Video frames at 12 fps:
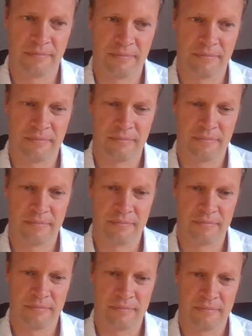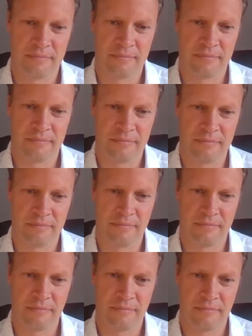
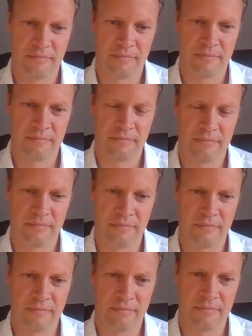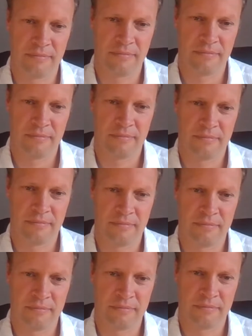
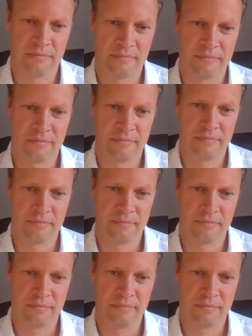No words are spoken by the person on screen.